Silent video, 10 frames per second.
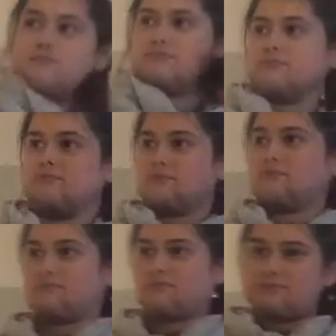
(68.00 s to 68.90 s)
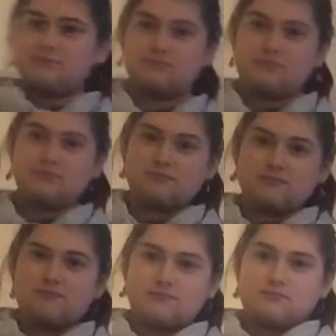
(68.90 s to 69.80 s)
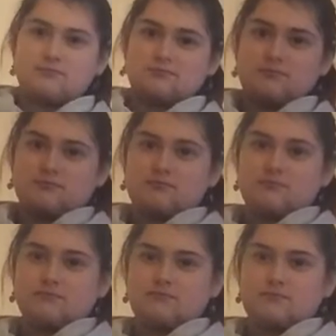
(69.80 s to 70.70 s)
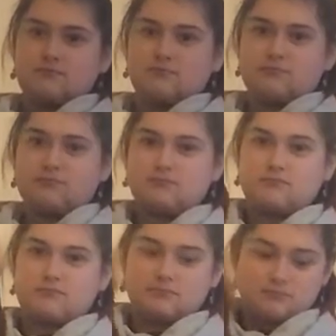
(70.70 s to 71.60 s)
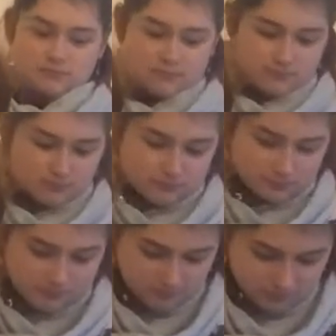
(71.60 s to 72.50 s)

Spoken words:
Nobody speaks.